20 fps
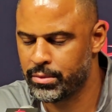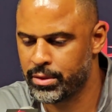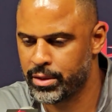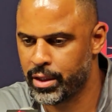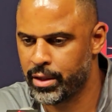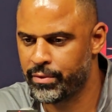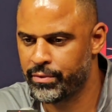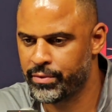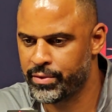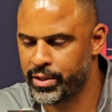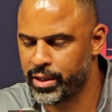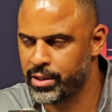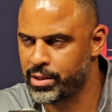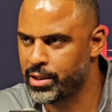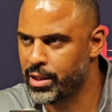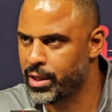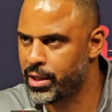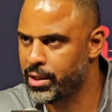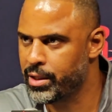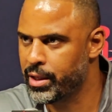Jeff,
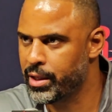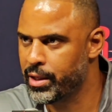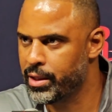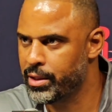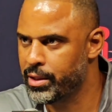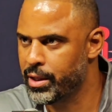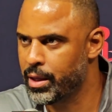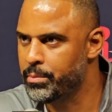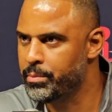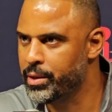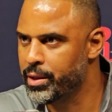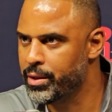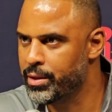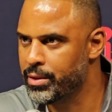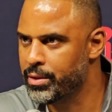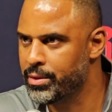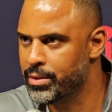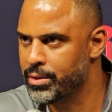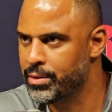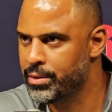Chase John, and
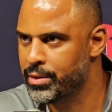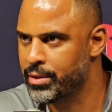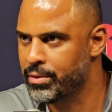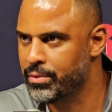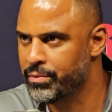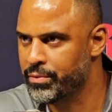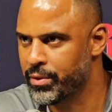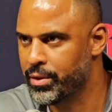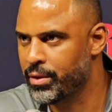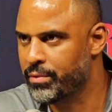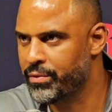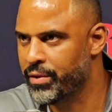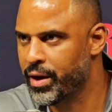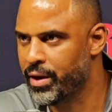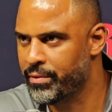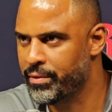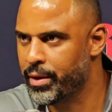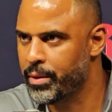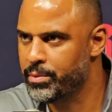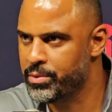Ben, you know, for a
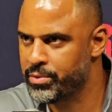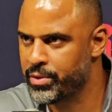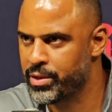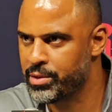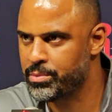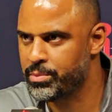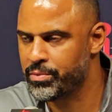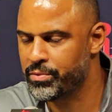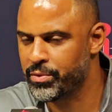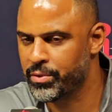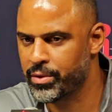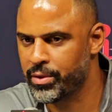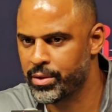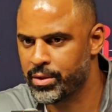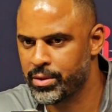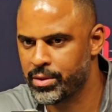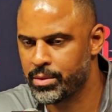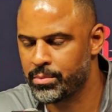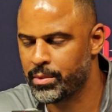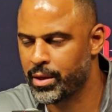5-game stretch
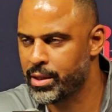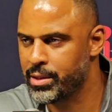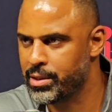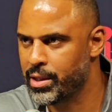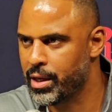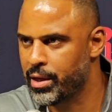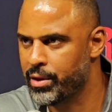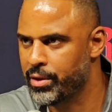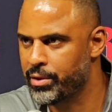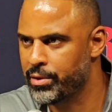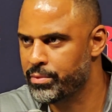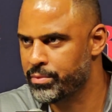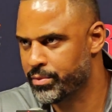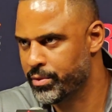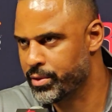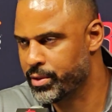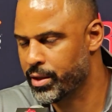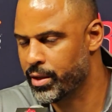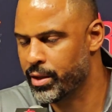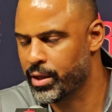before some guys got hurt,
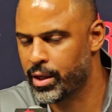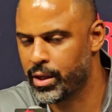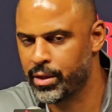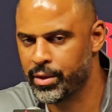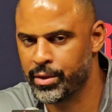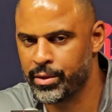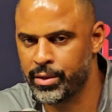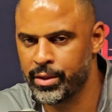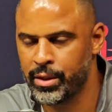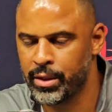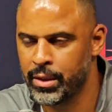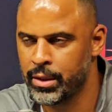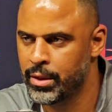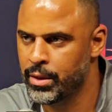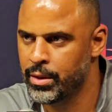before Tari got hurt.